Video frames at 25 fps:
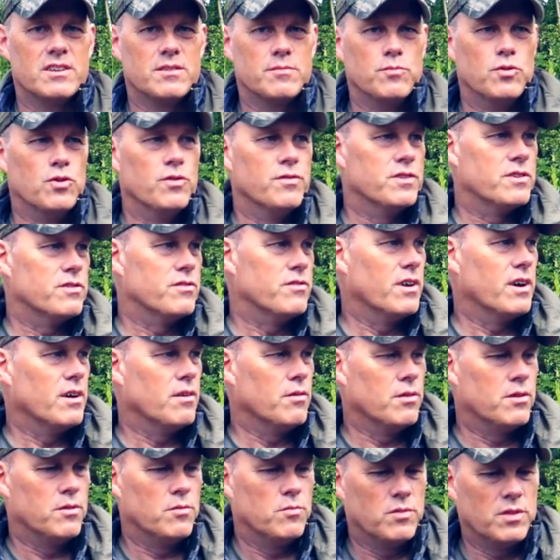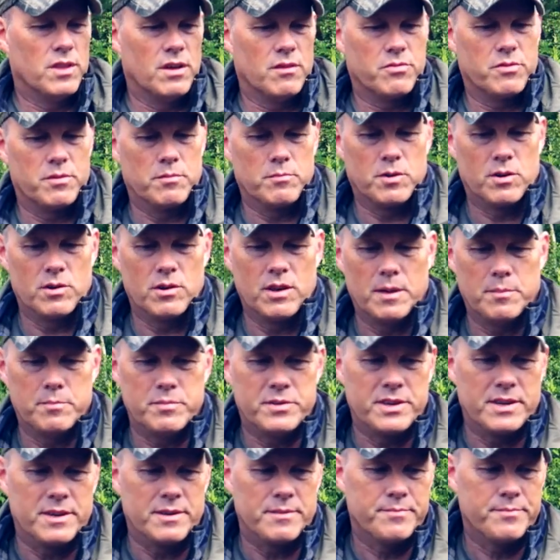it, move it around without them
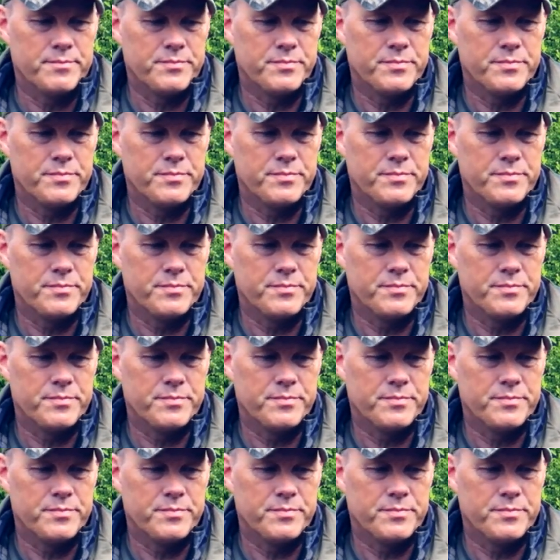collapsing.